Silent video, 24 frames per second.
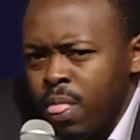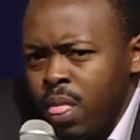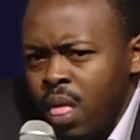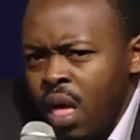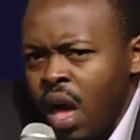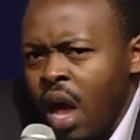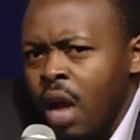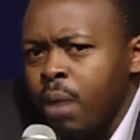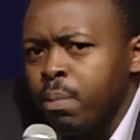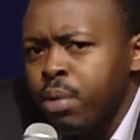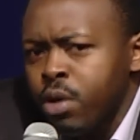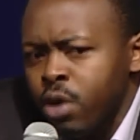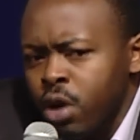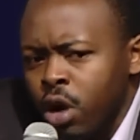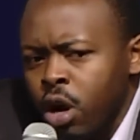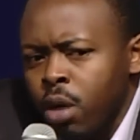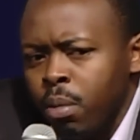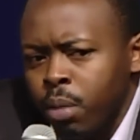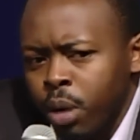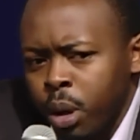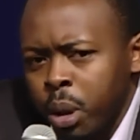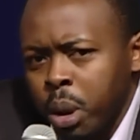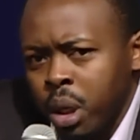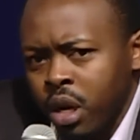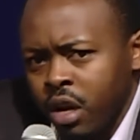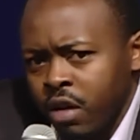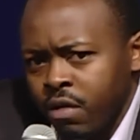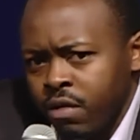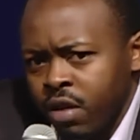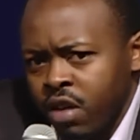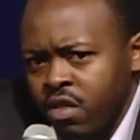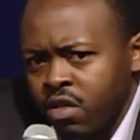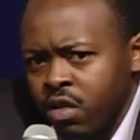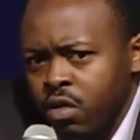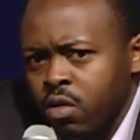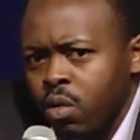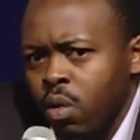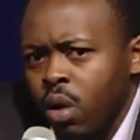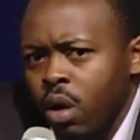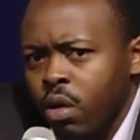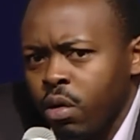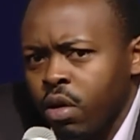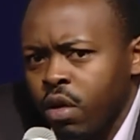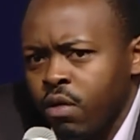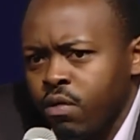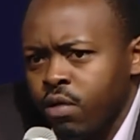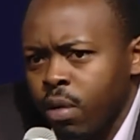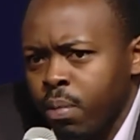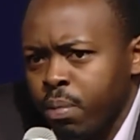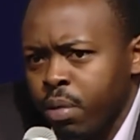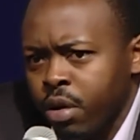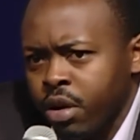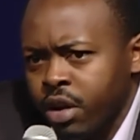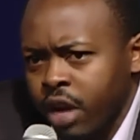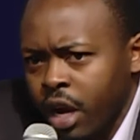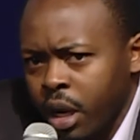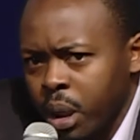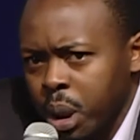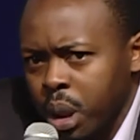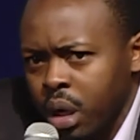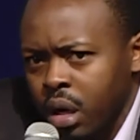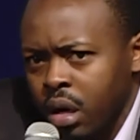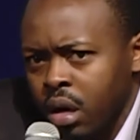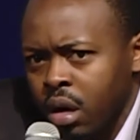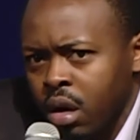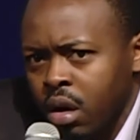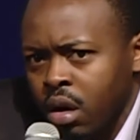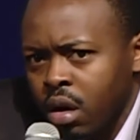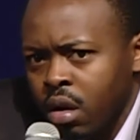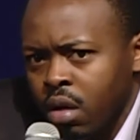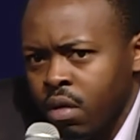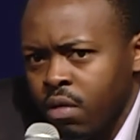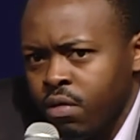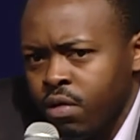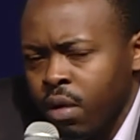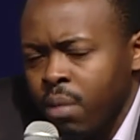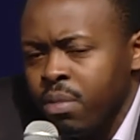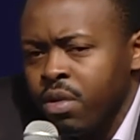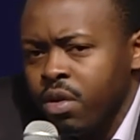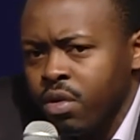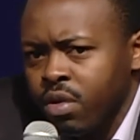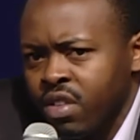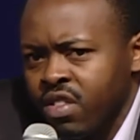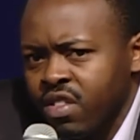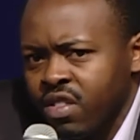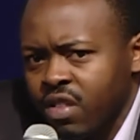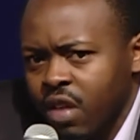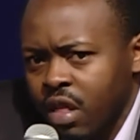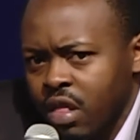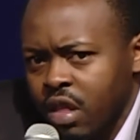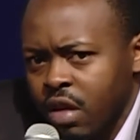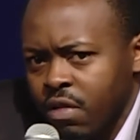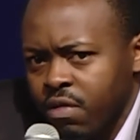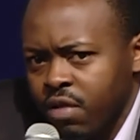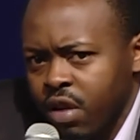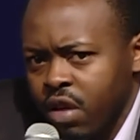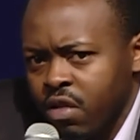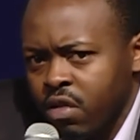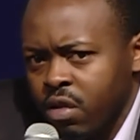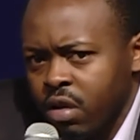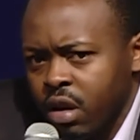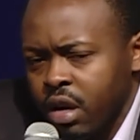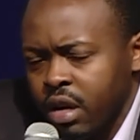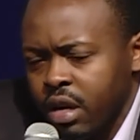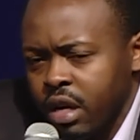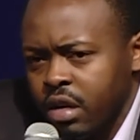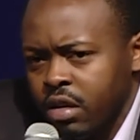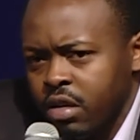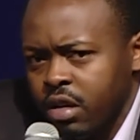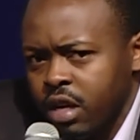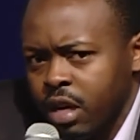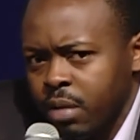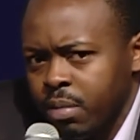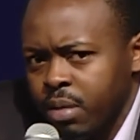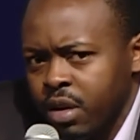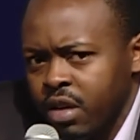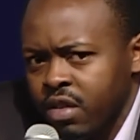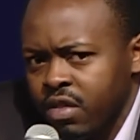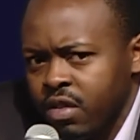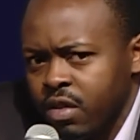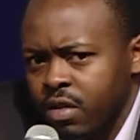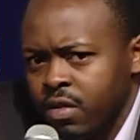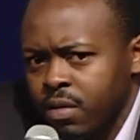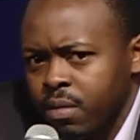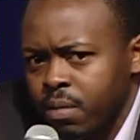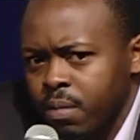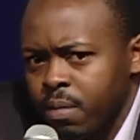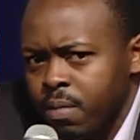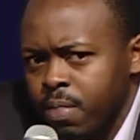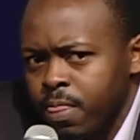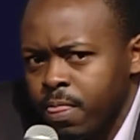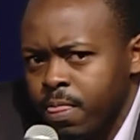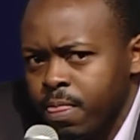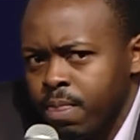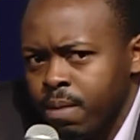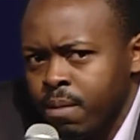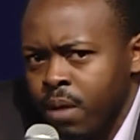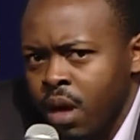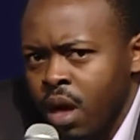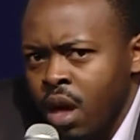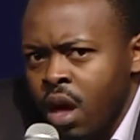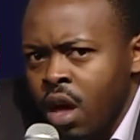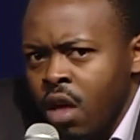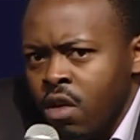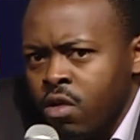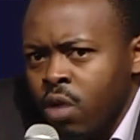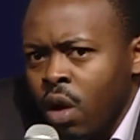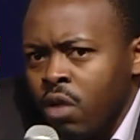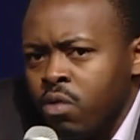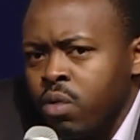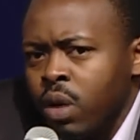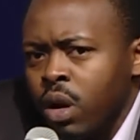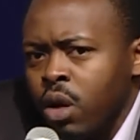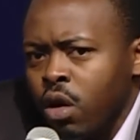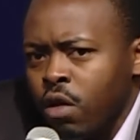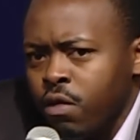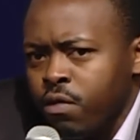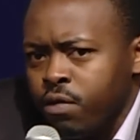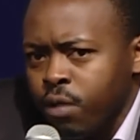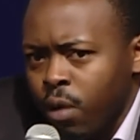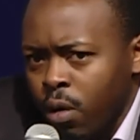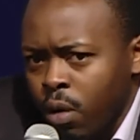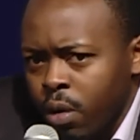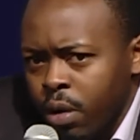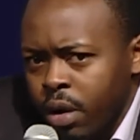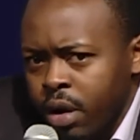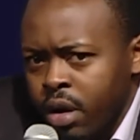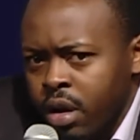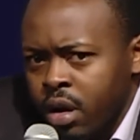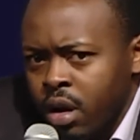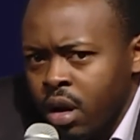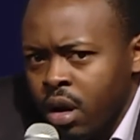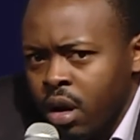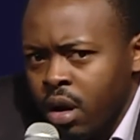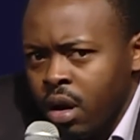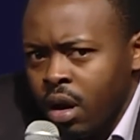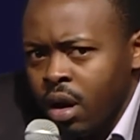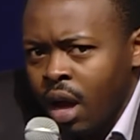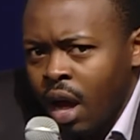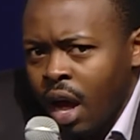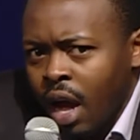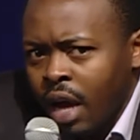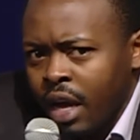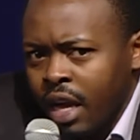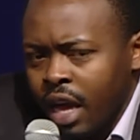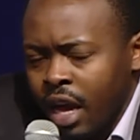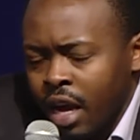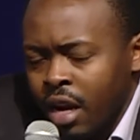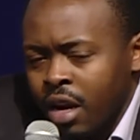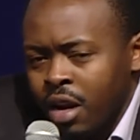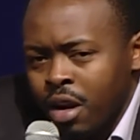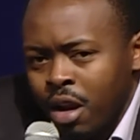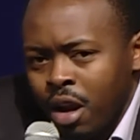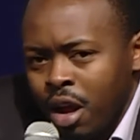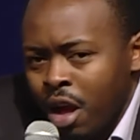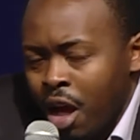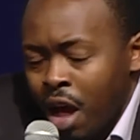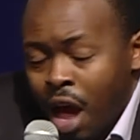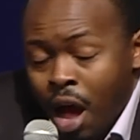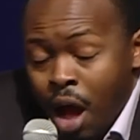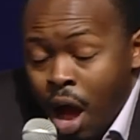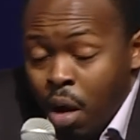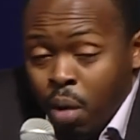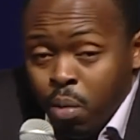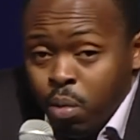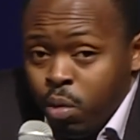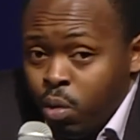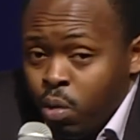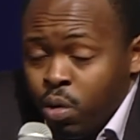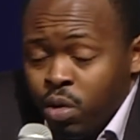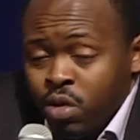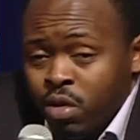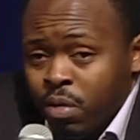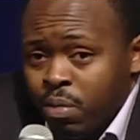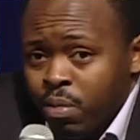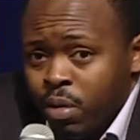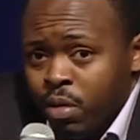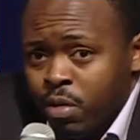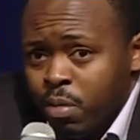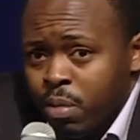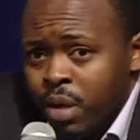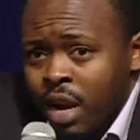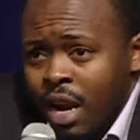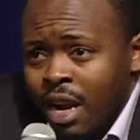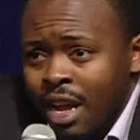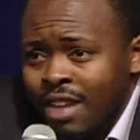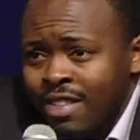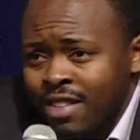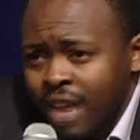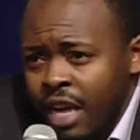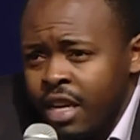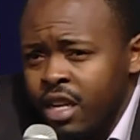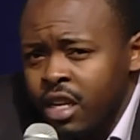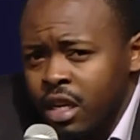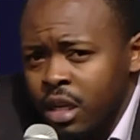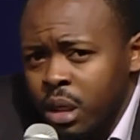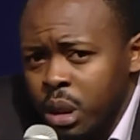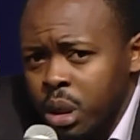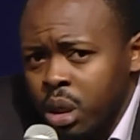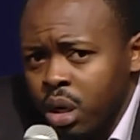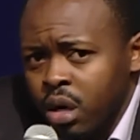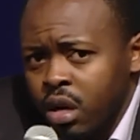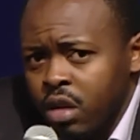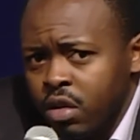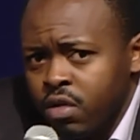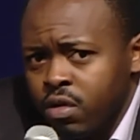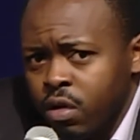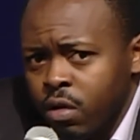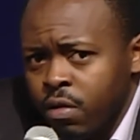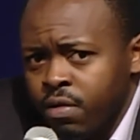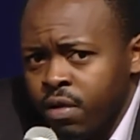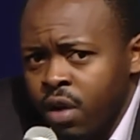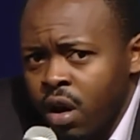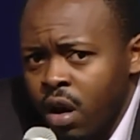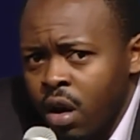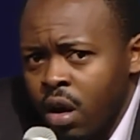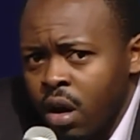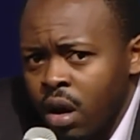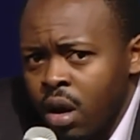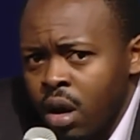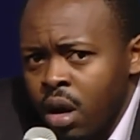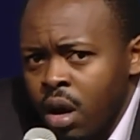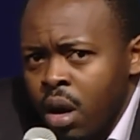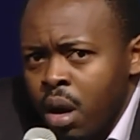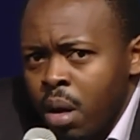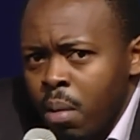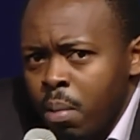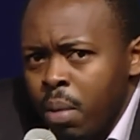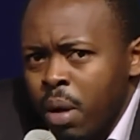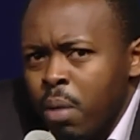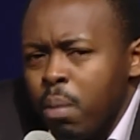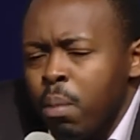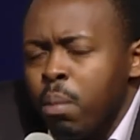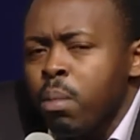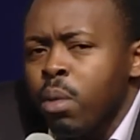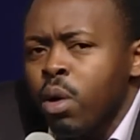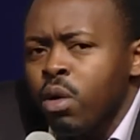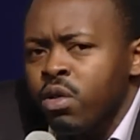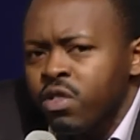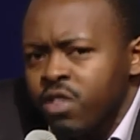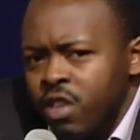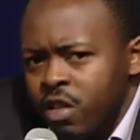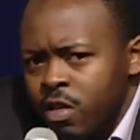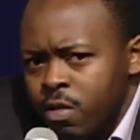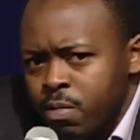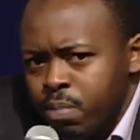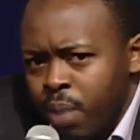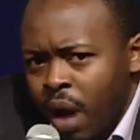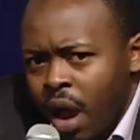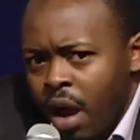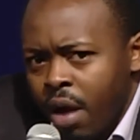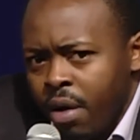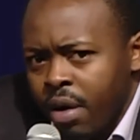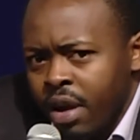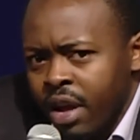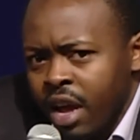and pure commercial investors who are looking for protection from the risks that they face on a day-to-day basis. So as we look forward, again, it's been an exciting journey so far, but most inspiring